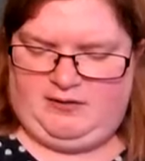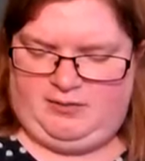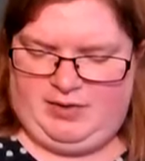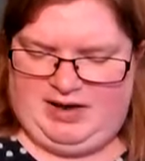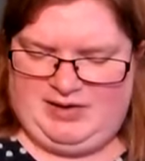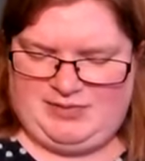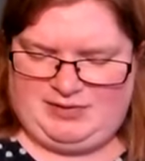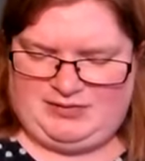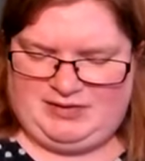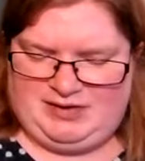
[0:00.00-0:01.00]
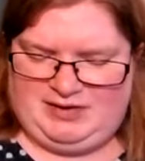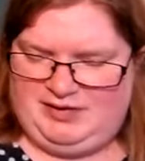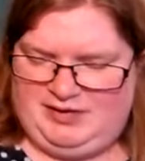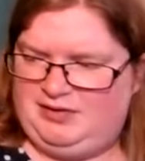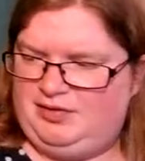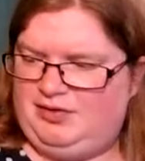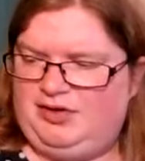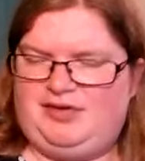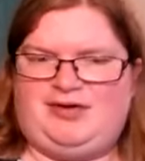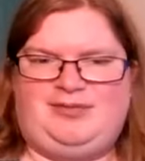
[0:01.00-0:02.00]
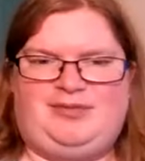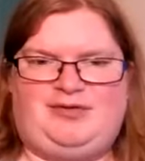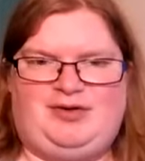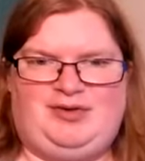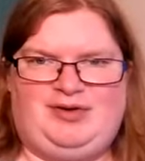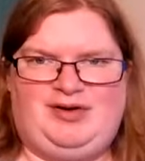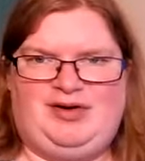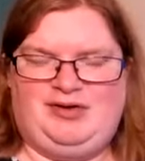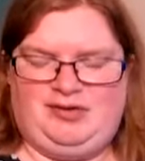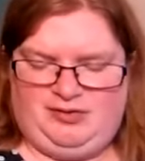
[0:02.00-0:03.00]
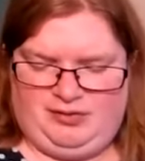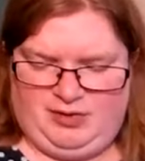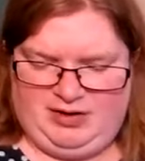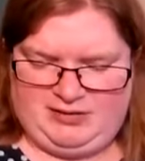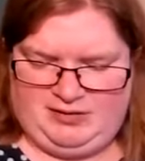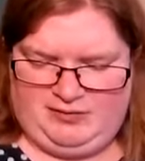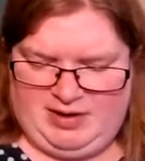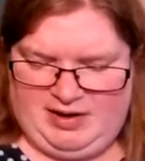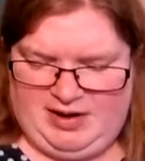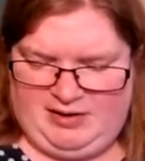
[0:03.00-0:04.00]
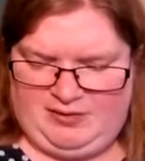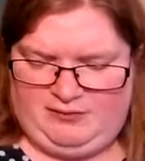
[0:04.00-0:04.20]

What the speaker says: I've been able to look at them through the window of my car.